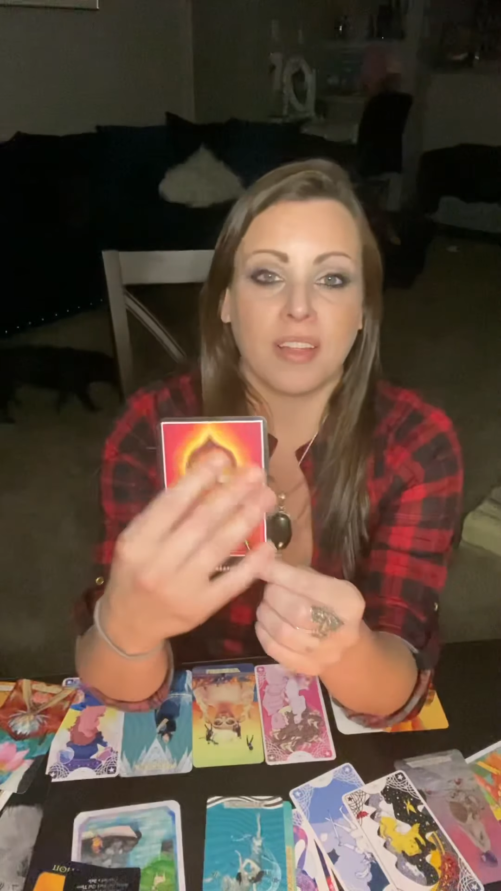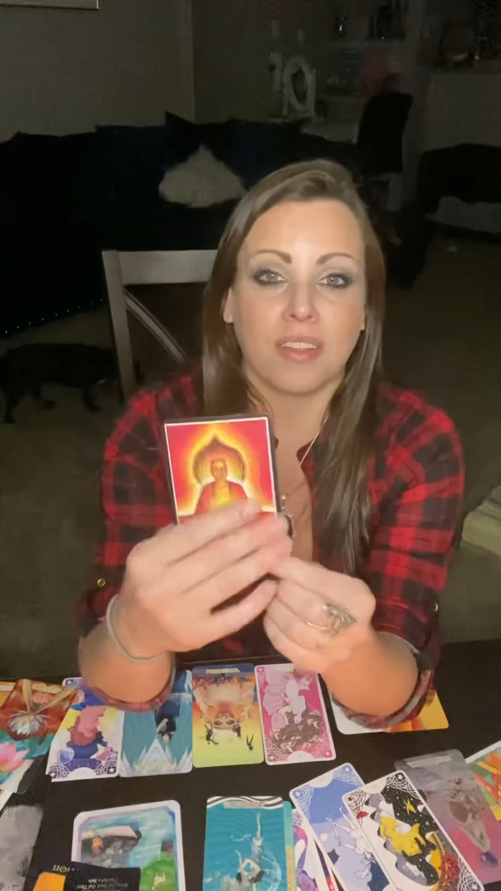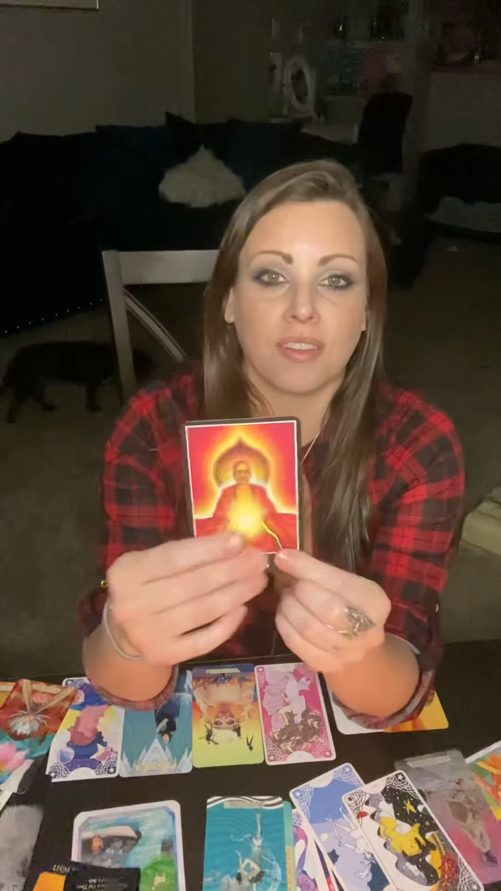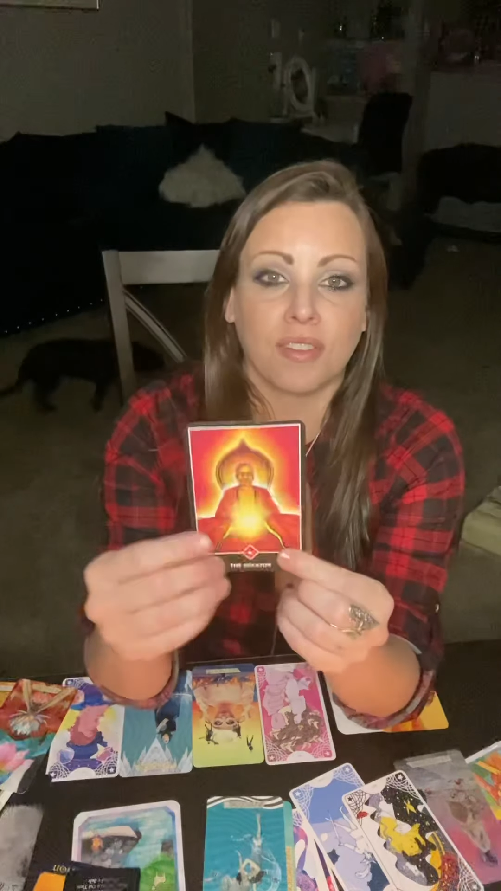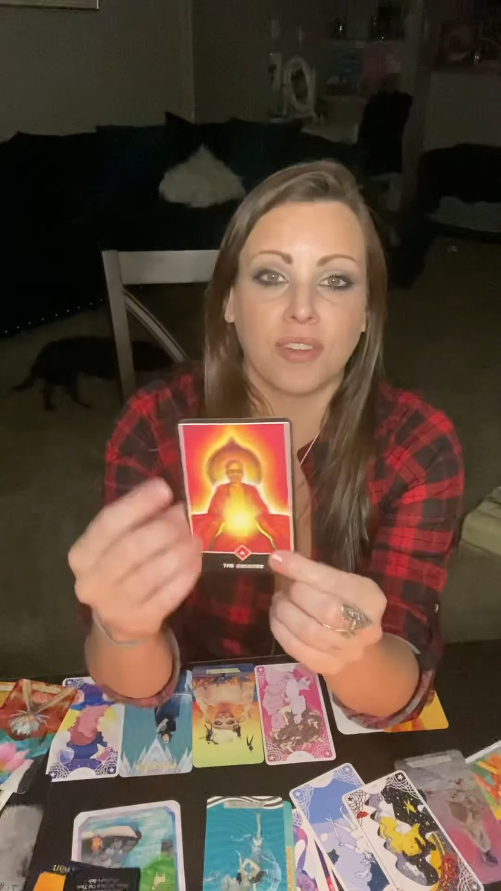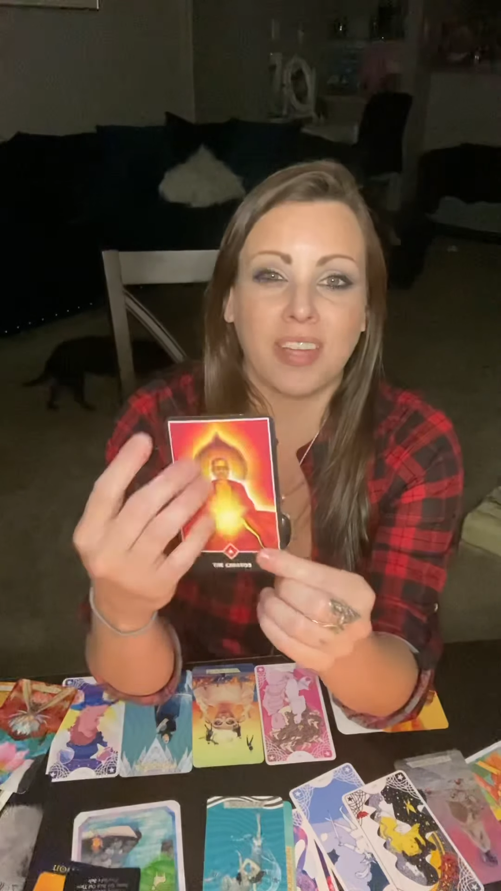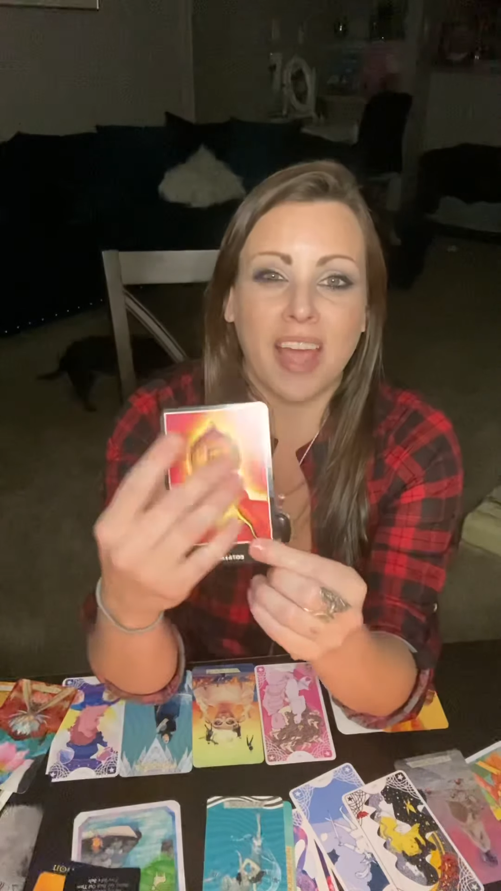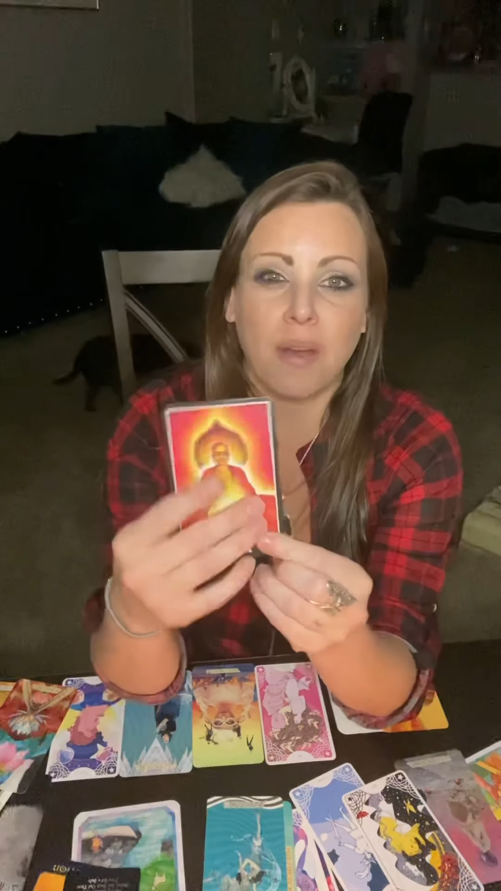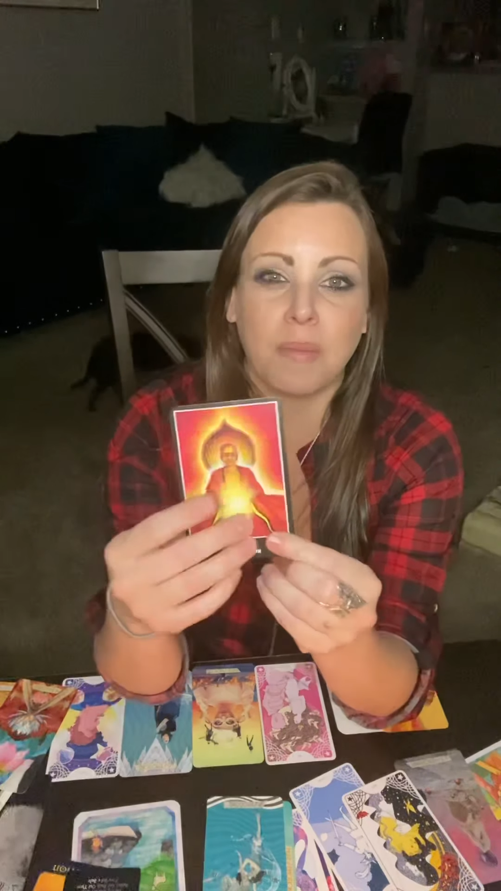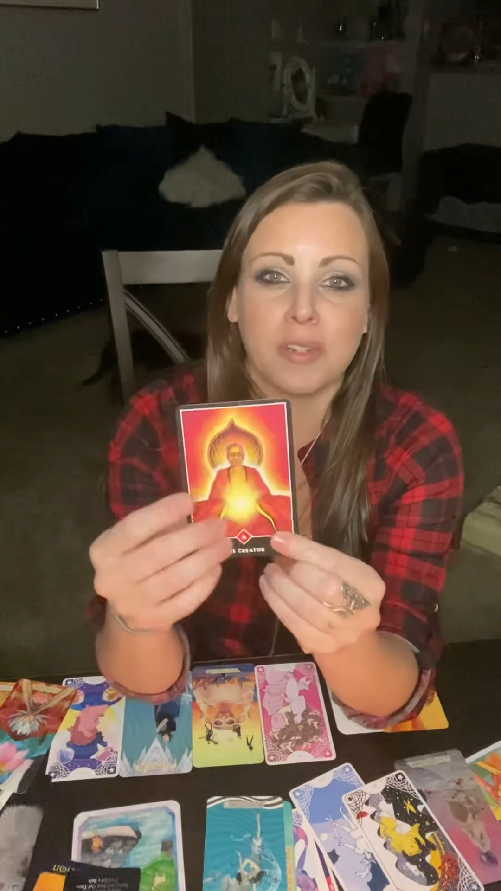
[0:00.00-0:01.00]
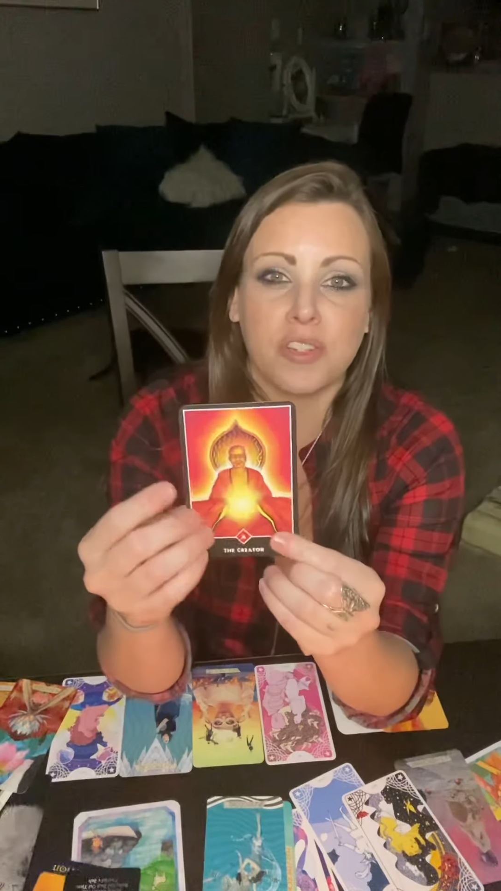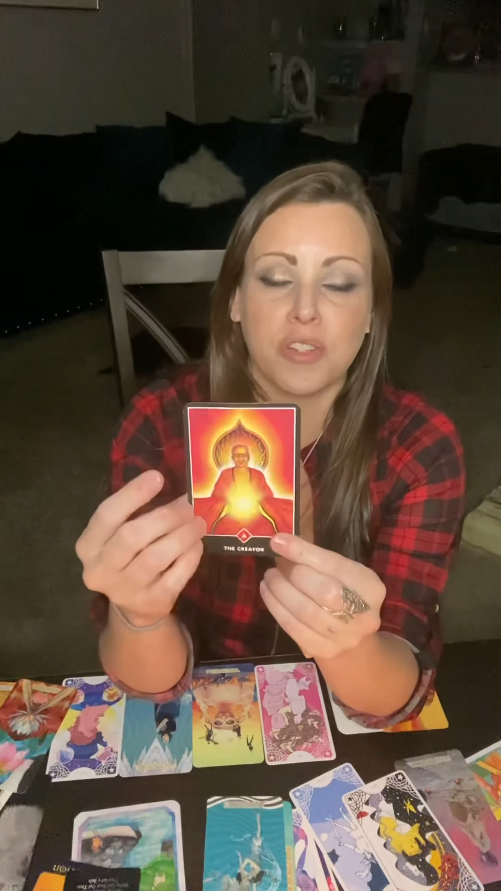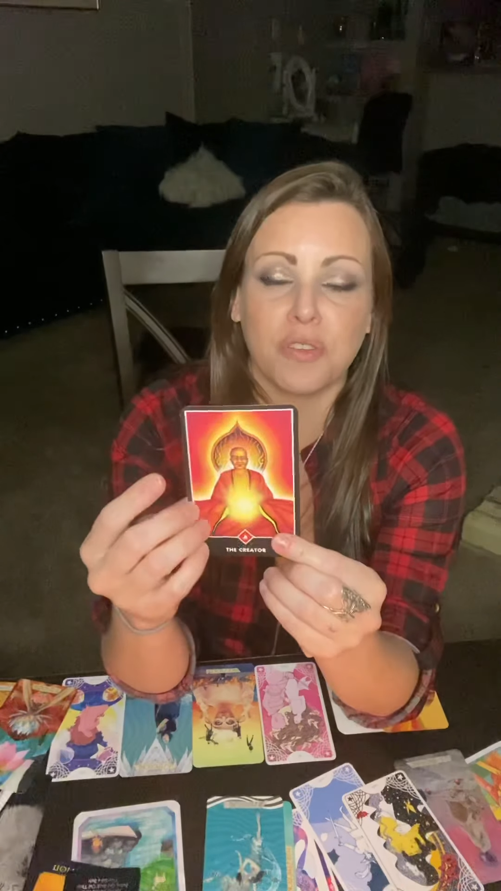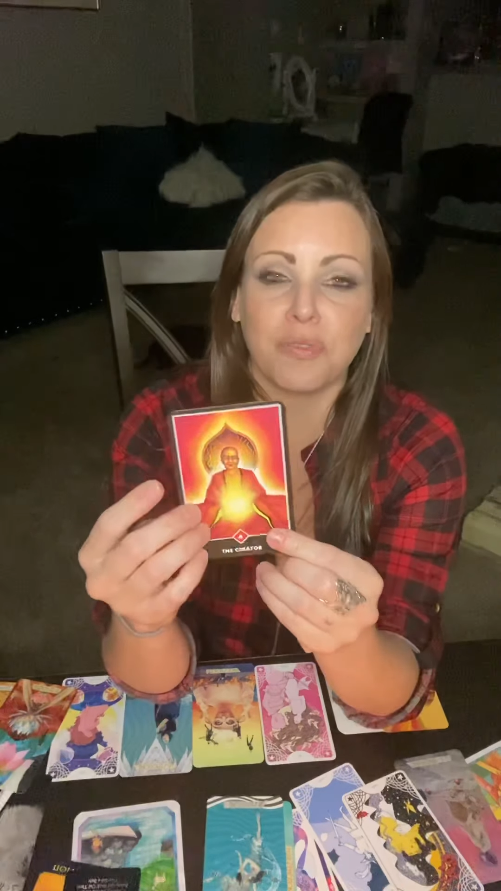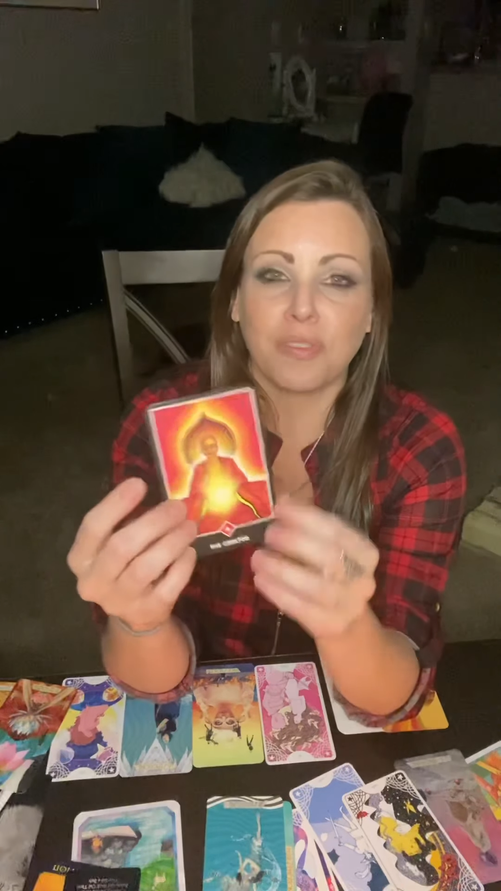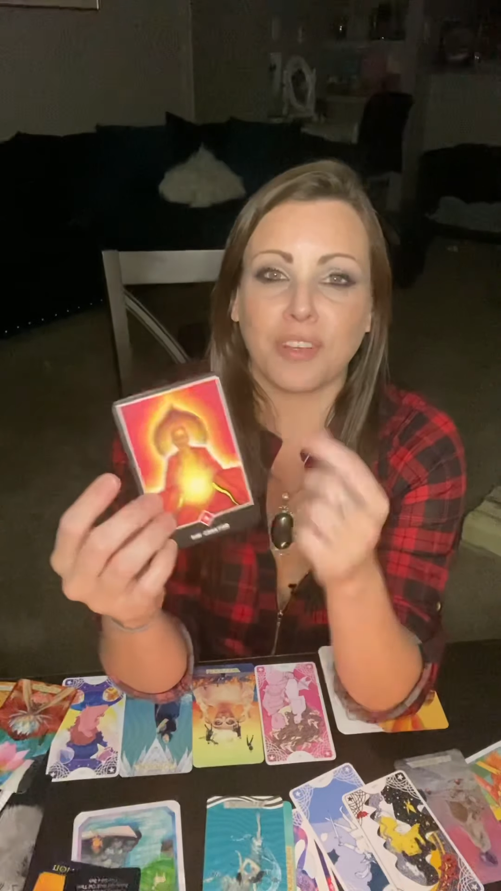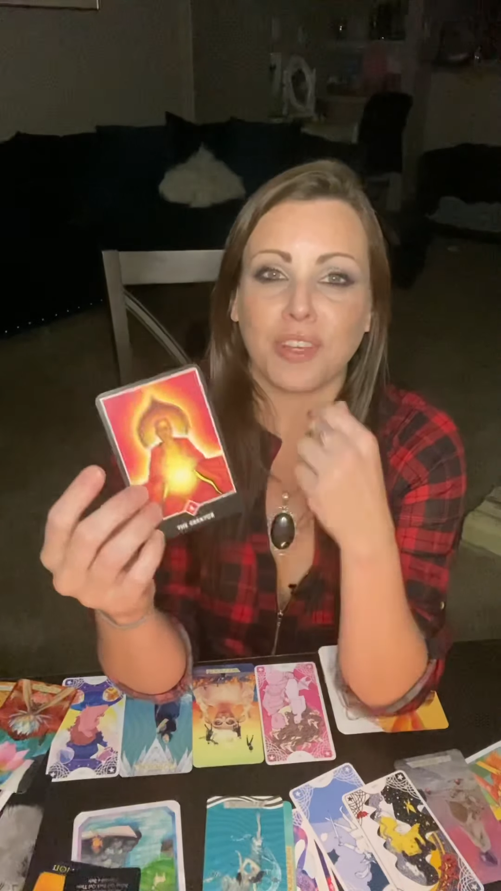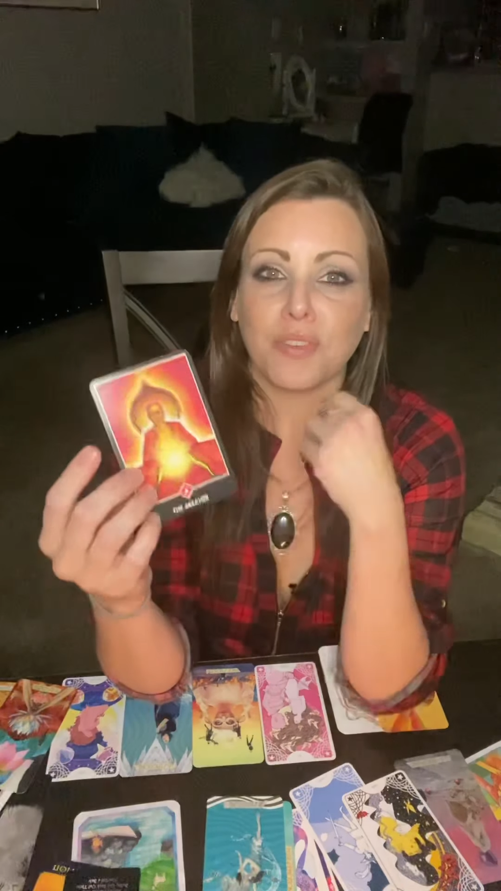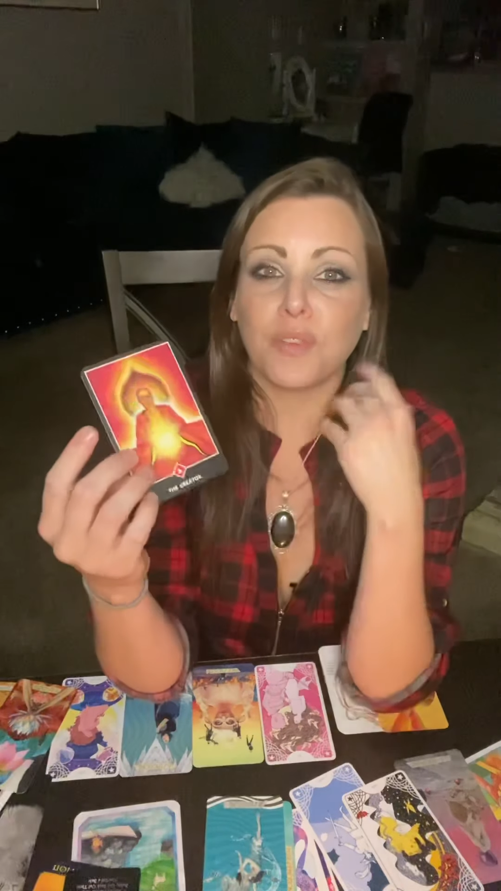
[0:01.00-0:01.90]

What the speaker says: much you've